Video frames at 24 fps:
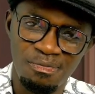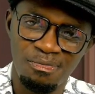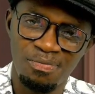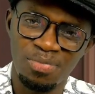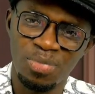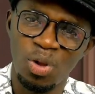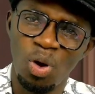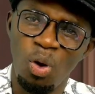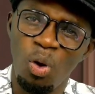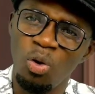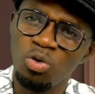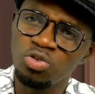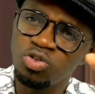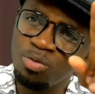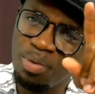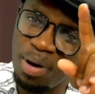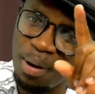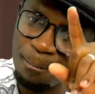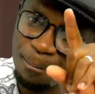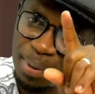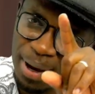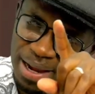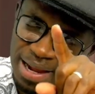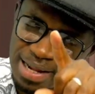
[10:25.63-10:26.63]
Also,
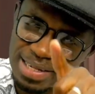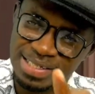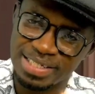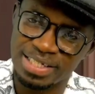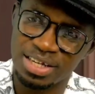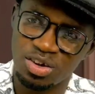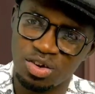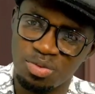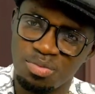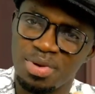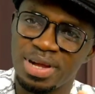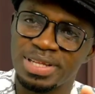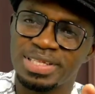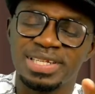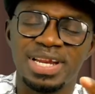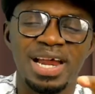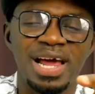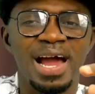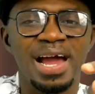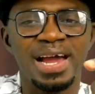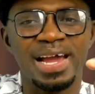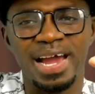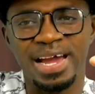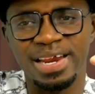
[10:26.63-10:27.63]
vampire chain, metina
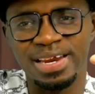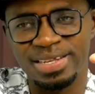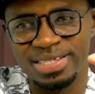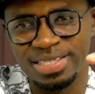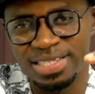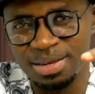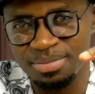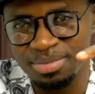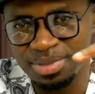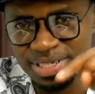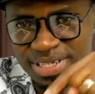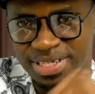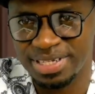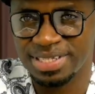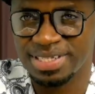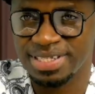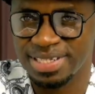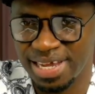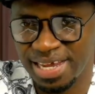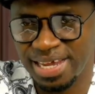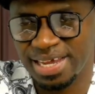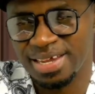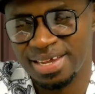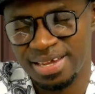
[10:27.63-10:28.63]
hakan the same thing
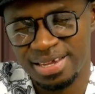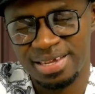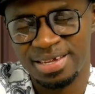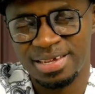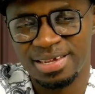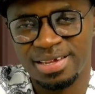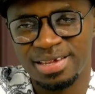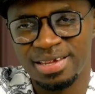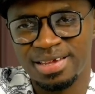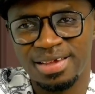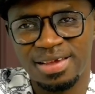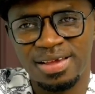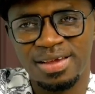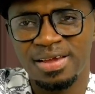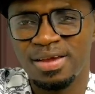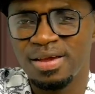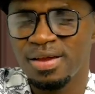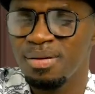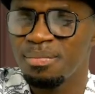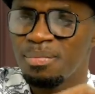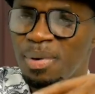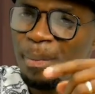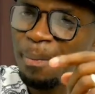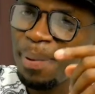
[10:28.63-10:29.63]
say.
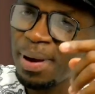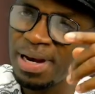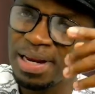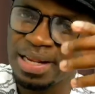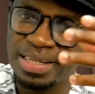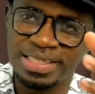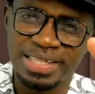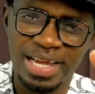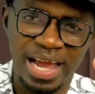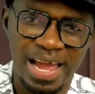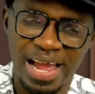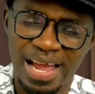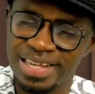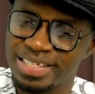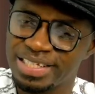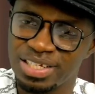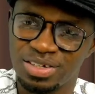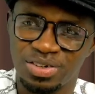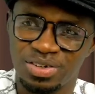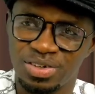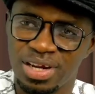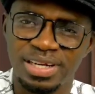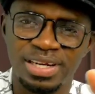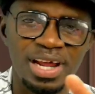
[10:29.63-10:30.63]
Papa Nature
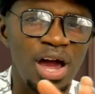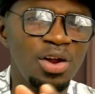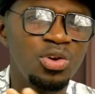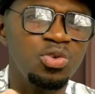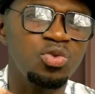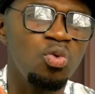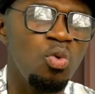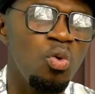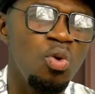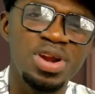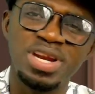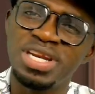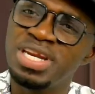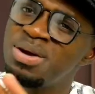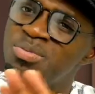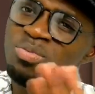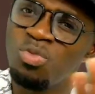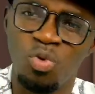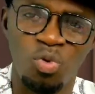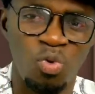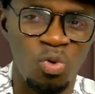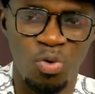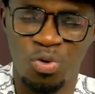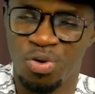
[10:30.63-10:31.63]
action, Nana Addo, or Nim
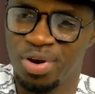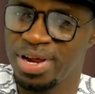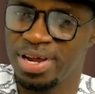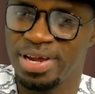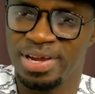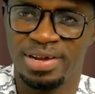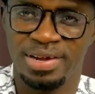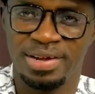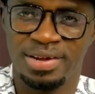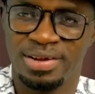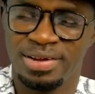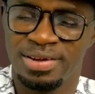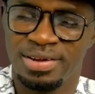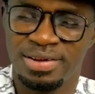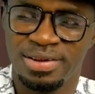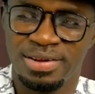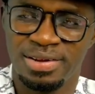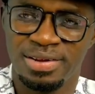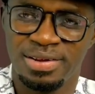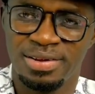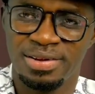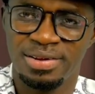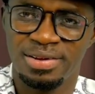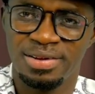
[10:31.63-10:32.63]
Horre.
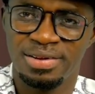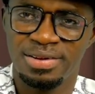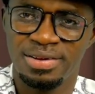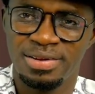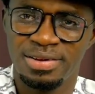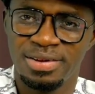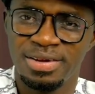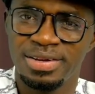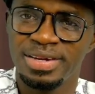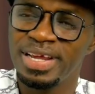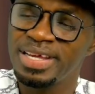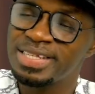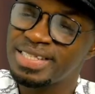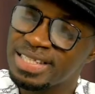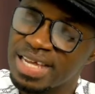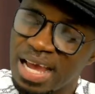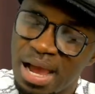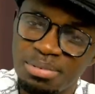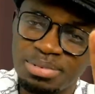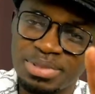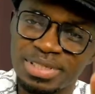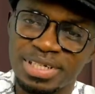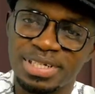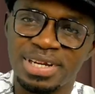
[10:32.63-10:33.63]
The
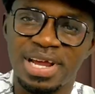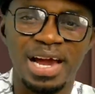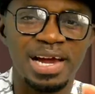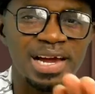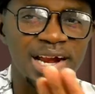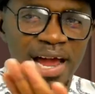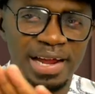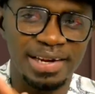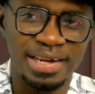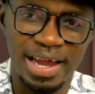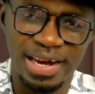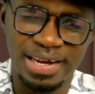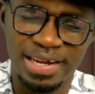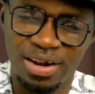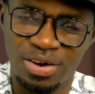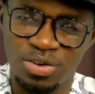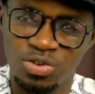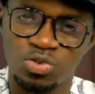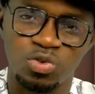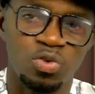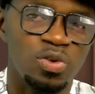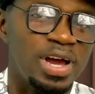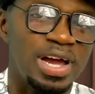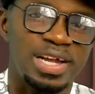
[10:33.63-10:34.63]
same thing I grad daddy and
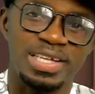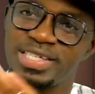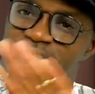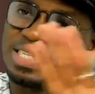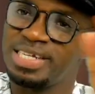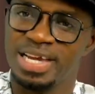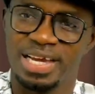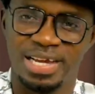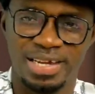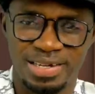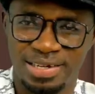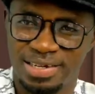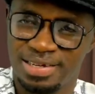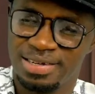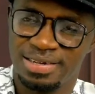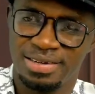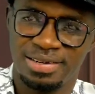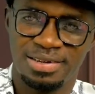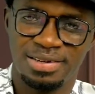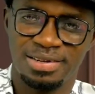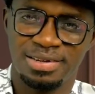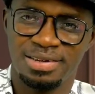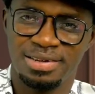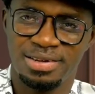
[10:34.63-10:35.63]
so a tear.
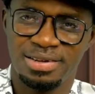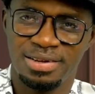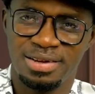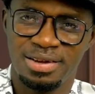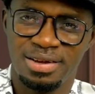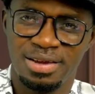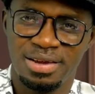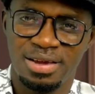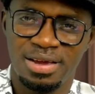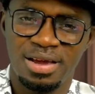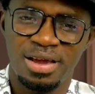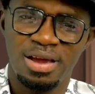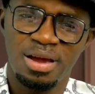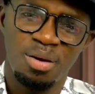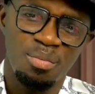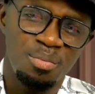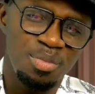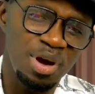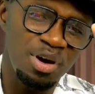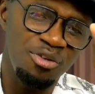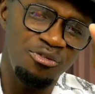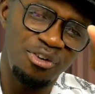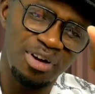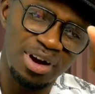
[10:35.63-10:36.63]

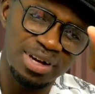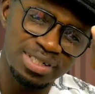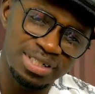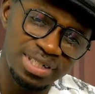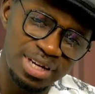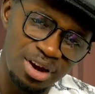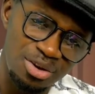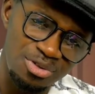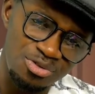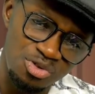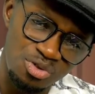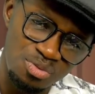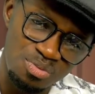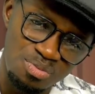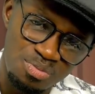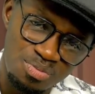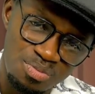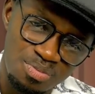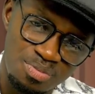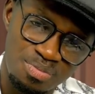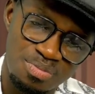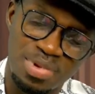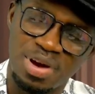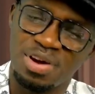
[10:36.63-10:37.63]
Me and fan share doom,
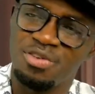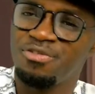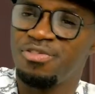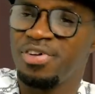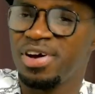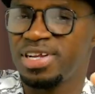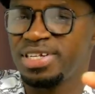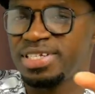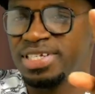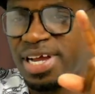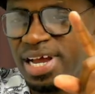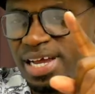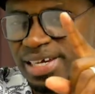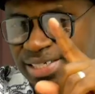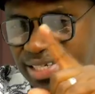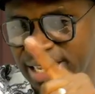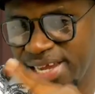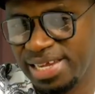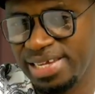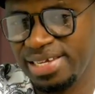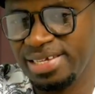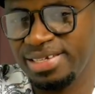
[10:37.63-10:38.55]
me and fan share dine.